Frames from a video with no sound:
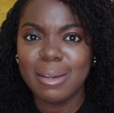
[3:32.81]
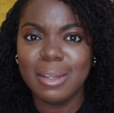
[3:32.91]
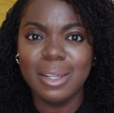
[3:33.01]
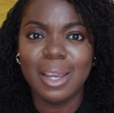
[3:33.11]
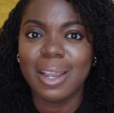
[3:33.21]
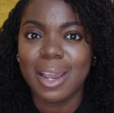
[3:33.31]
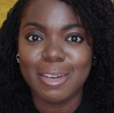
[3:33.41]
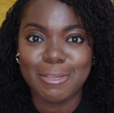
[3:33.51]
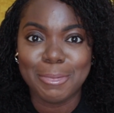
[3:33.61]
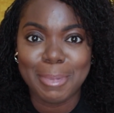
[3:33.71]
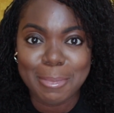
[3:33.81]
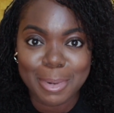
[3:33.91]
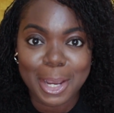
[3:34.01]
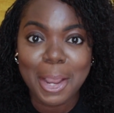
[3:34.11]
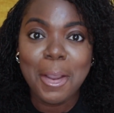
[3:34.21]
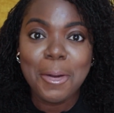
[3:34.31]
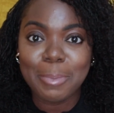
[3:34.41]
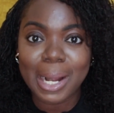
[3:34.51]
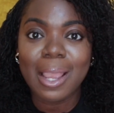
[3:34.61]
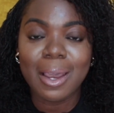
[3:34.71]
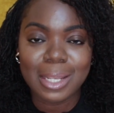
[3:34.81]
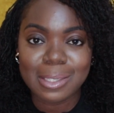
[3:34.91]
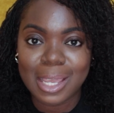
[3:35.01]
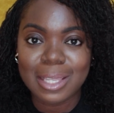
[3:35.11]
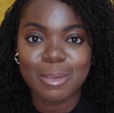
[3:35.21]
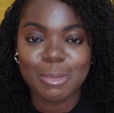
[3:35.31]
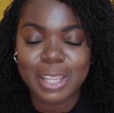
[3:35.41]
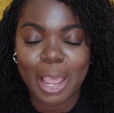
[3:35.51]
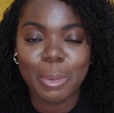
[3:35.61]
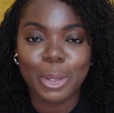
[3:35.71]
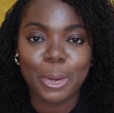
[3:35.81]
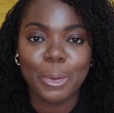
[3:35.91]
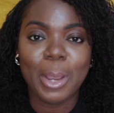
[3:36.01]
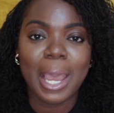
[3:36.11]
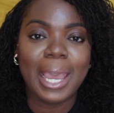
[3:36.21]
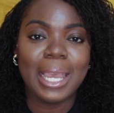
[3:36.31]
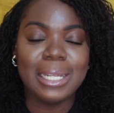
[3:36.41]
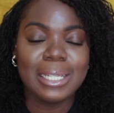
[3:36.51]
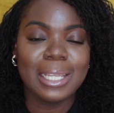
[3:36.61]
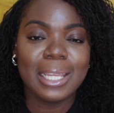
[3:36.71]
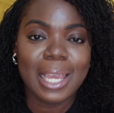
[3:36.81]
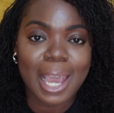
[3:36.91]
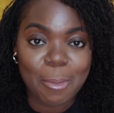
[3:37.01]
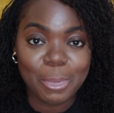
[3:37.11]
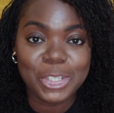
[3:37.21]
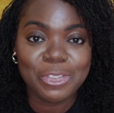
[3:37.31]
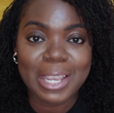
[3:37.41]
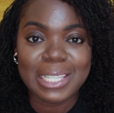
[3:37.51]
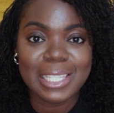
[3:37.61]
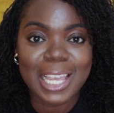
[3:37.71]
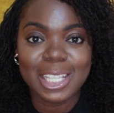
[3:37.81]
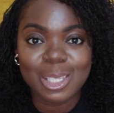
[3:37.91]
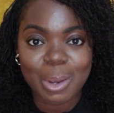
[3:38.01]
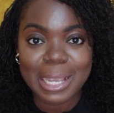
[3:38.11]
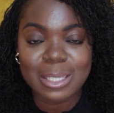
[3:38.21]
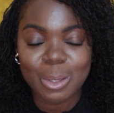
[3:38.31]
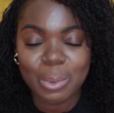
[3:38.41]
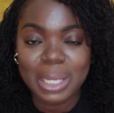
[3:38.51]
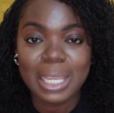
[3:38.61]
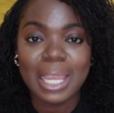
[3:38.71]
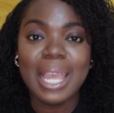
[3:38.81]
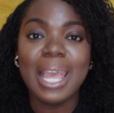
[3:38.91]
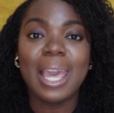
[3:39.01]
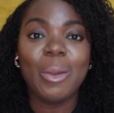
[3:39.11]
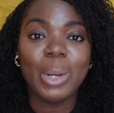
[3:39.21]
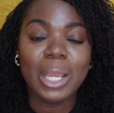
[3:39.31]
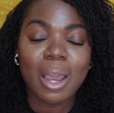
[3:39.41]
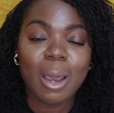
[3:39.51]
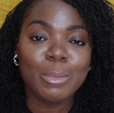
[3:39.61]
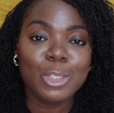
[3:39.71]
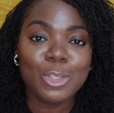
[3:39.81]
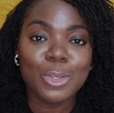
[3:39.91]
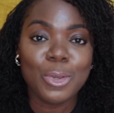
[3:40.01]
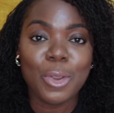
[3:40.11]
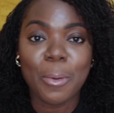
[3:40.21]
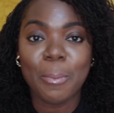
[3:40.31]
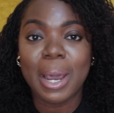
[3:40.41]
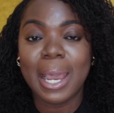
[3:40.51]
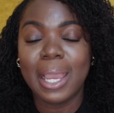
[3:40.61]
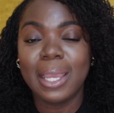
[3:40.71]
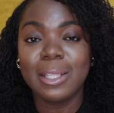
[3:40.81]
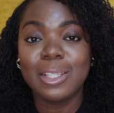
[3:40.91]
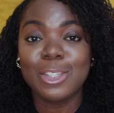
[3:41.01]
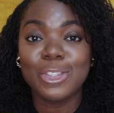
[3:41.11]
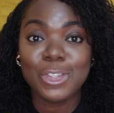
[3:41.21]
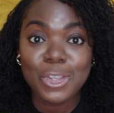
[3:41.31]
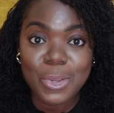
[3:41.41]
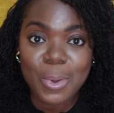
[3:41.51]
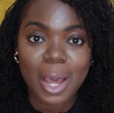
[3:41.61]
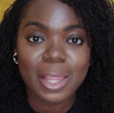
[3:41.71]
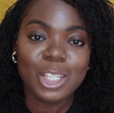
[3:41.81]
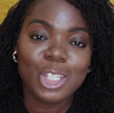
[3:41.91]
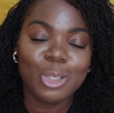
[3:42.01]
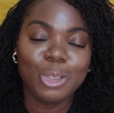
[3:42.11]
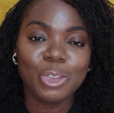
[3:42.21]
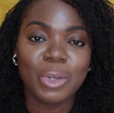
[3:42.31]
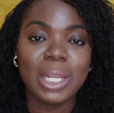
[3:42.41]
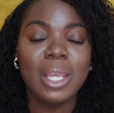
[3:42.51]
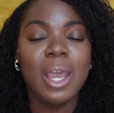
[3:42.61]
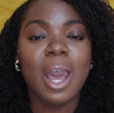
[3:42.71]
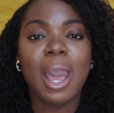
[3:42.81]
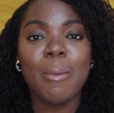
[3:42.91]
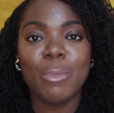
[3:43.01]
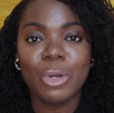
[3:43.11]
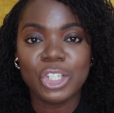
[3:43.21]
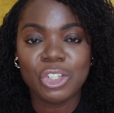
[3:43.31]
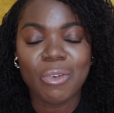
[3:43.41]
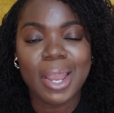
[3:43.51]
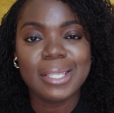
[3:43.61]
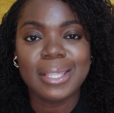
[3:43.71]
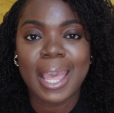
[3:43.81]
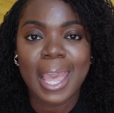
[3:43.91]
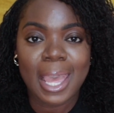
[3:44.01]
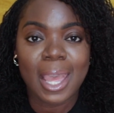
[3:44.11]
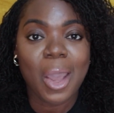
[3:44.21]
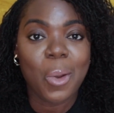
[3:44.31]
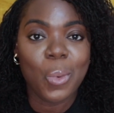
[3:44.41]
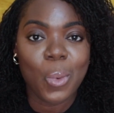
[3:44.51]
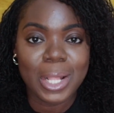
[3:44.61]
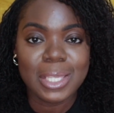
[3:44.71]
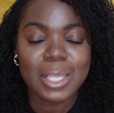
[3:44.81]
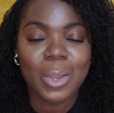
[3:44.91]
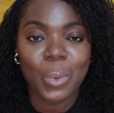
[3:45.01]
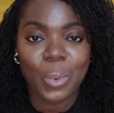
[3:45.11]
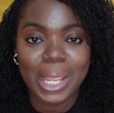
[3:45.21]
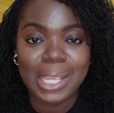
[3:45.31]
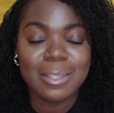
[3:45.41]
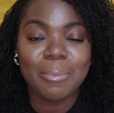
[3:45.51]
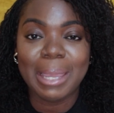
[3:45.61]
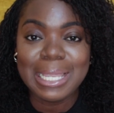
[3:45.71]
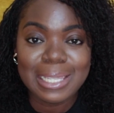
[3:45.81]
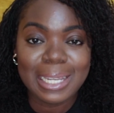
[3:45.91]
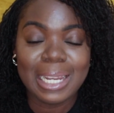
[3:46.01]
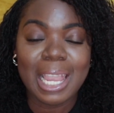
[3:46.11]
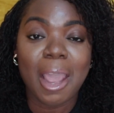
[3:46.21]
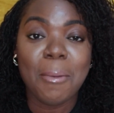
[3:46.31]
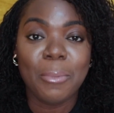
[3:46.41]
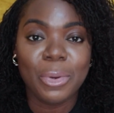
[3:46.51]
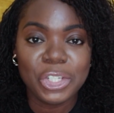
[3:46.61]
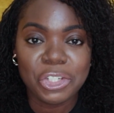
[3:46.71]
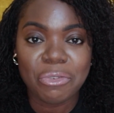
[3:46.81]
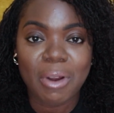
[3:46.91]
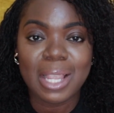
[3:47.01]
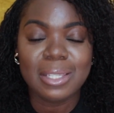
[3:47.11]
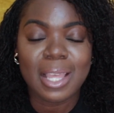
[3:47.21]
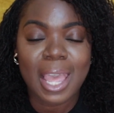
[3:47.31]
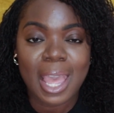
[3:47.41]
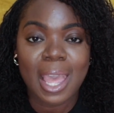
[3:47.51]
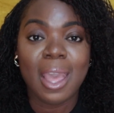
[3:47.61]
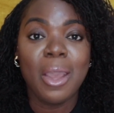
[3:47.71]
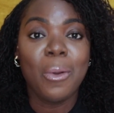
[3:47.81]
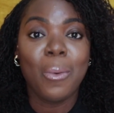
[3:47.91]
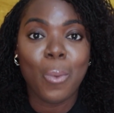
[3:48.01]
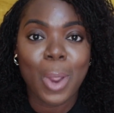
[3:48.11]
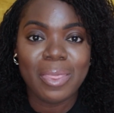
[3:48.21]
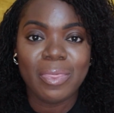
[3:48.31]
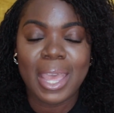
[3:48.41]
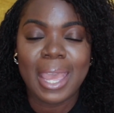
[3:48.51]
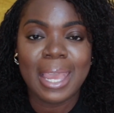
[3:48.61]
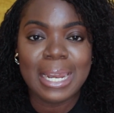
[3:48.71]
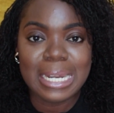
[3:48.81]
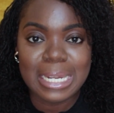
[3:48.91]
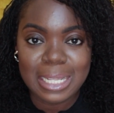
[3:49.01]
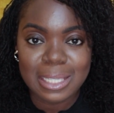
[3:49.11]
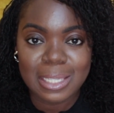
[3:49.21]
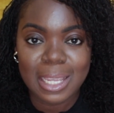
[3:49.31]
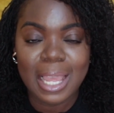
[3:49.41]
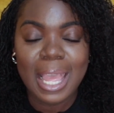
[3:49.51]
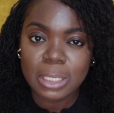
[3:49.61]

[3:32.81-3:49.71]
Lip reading: I can't even remember, but I cut his hair some time ago and I moisturize his hair twice a week. And when it comes to my 2 other children, I moisturize their hair once a week. So basically I moisturize their hair when their hair needs it.